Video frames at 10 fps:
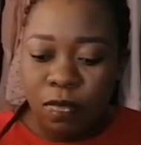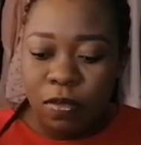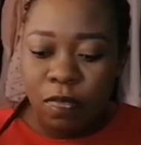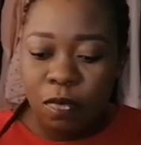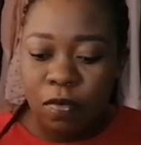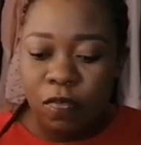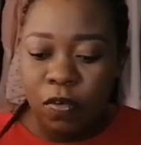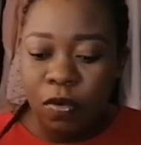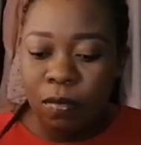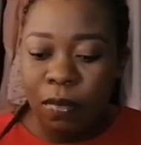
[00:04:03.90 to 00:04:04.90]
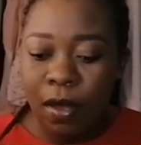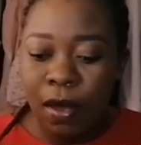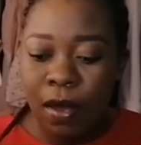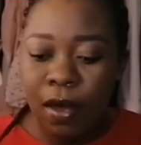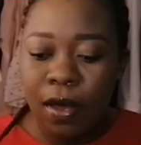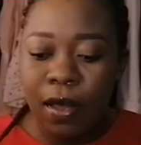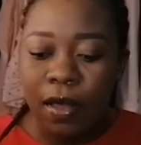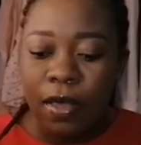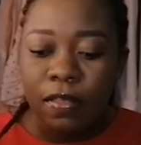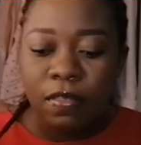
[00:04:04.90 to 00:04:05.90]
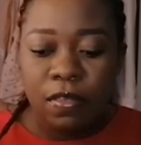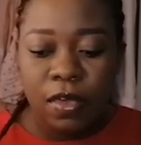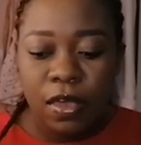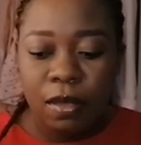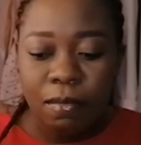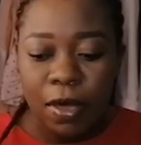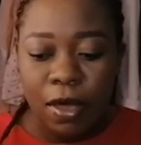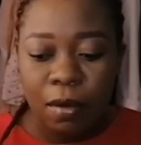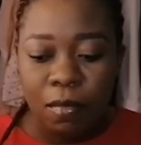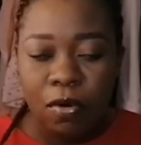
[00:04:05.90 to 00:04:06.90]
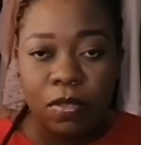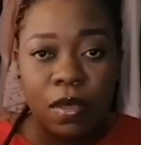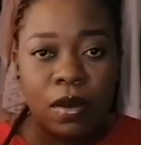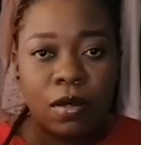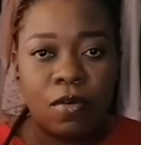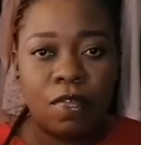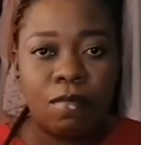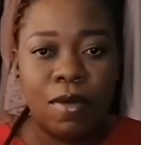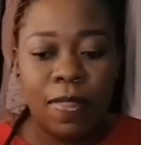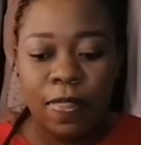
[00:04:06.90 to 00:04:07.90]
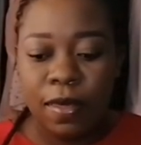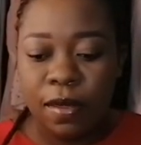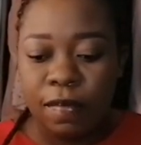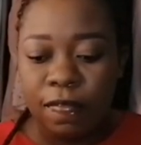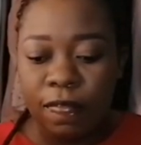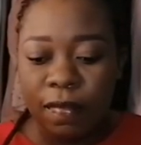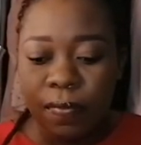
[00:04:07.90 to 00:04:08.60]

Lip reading: of this perfume are tea, bergamot and osmanthus.